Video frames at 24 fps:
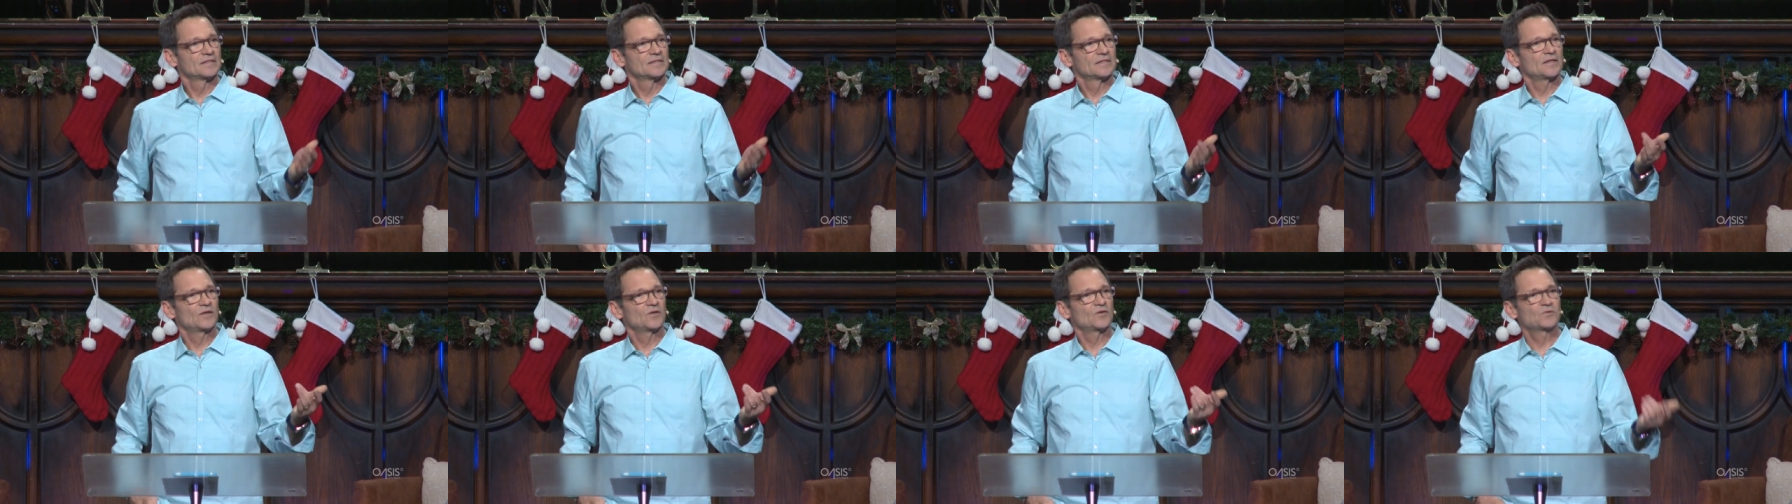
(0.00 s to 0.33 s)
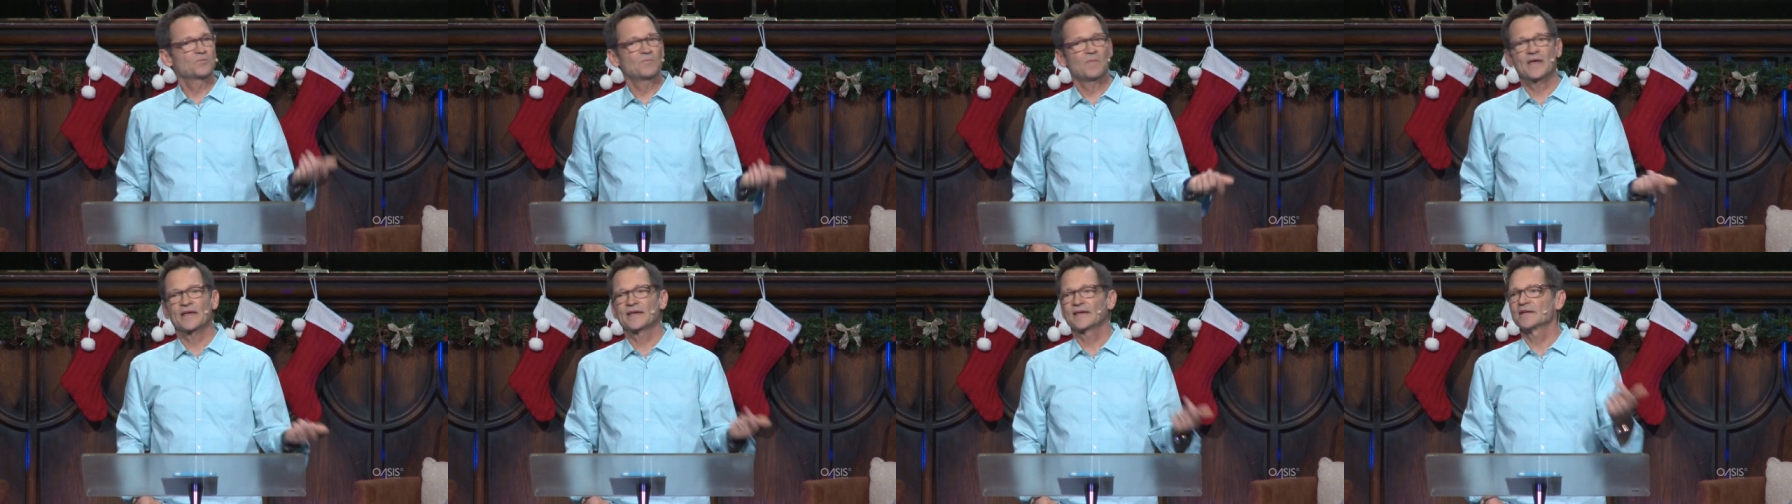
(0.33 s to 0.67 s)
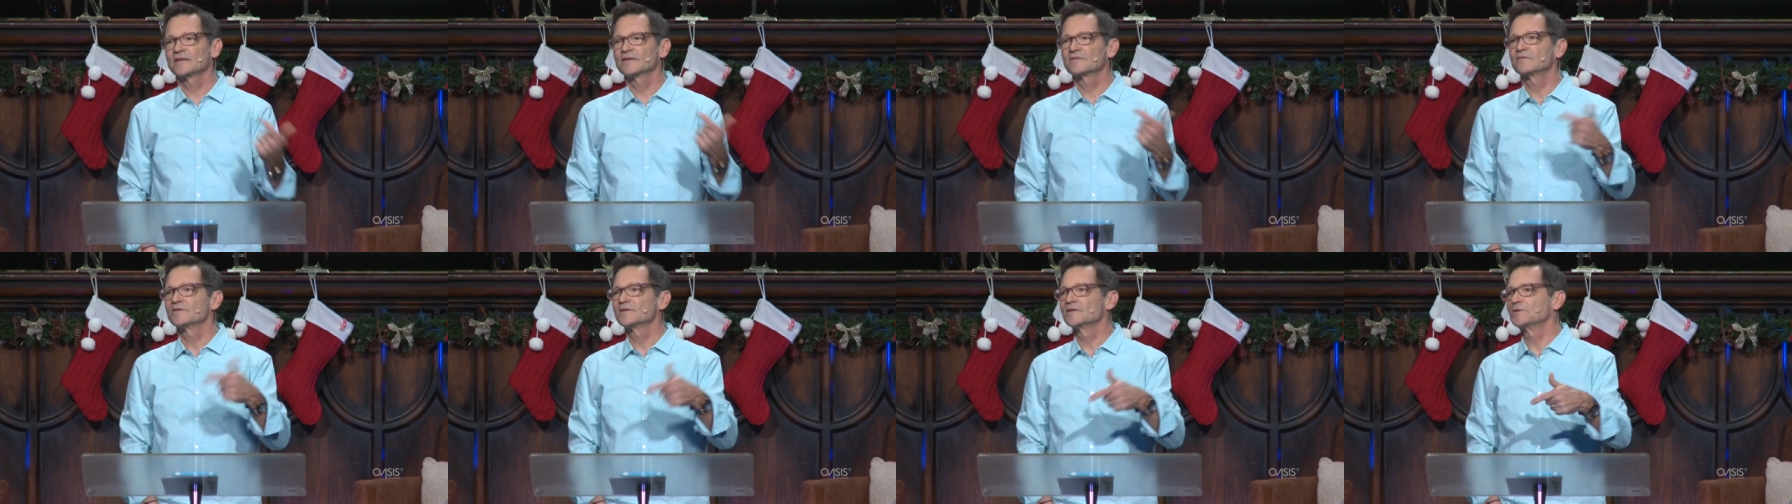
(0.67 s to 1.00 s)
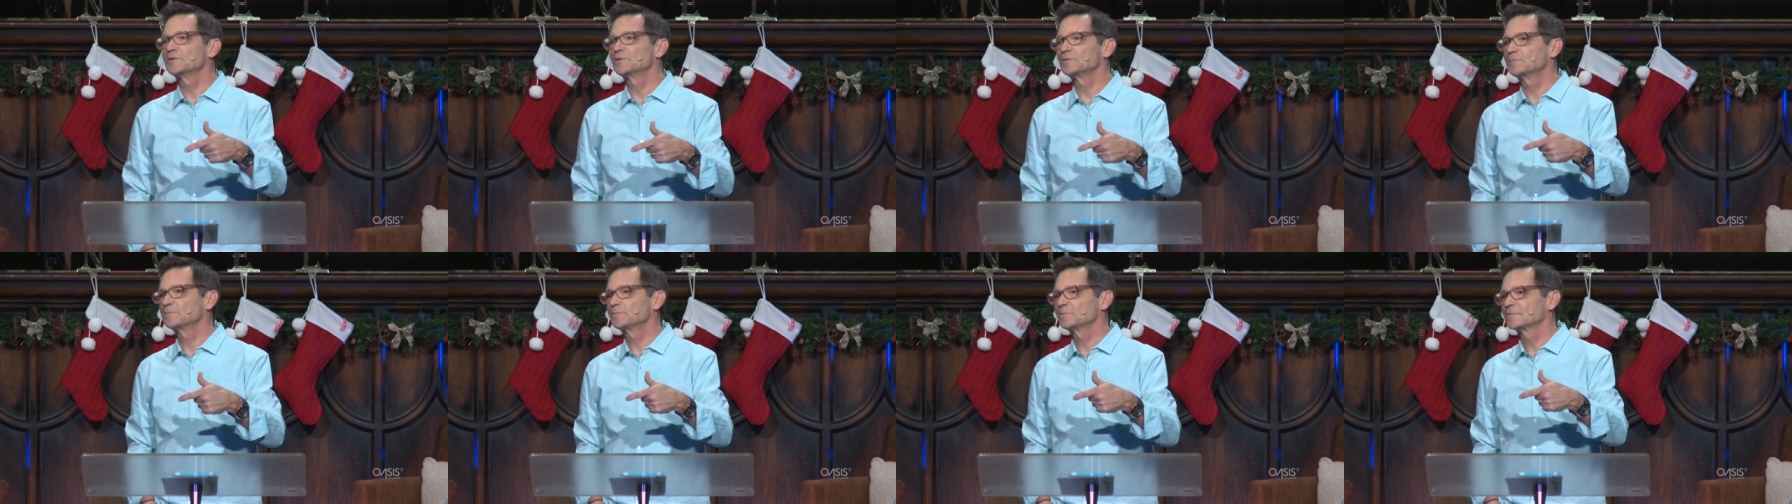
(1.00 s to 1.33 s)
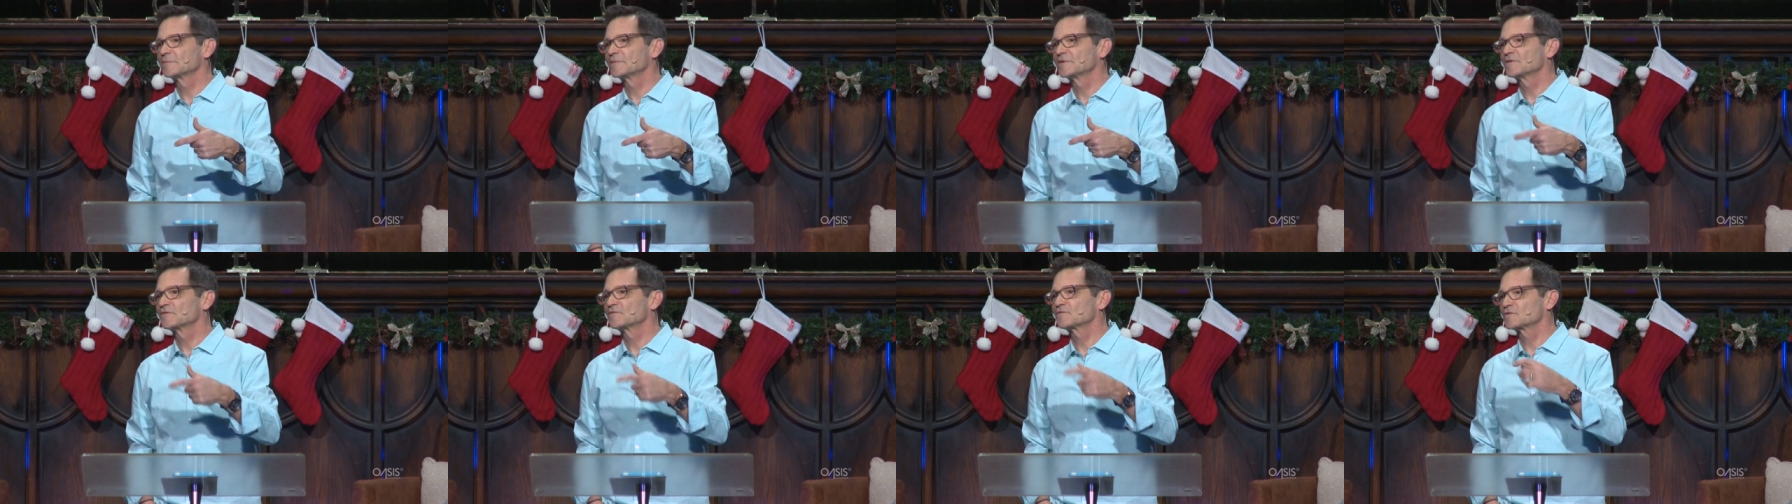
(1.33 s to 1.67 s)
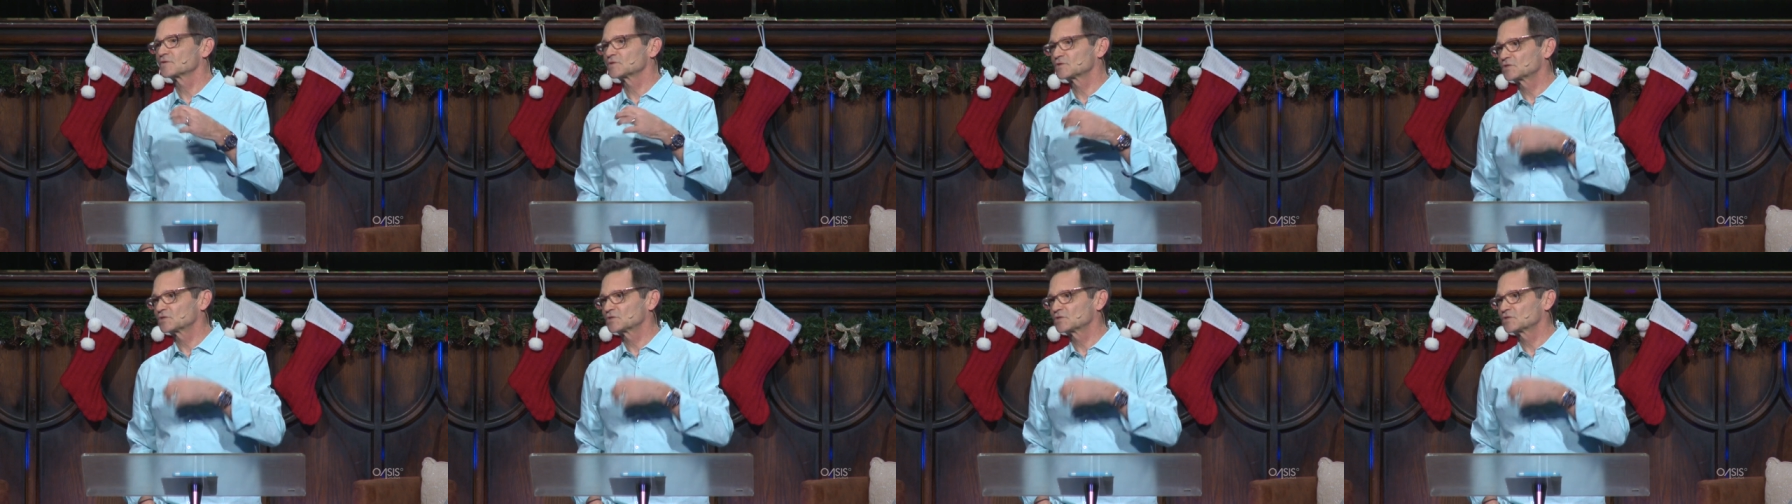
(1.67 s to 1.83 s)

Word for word: is making room for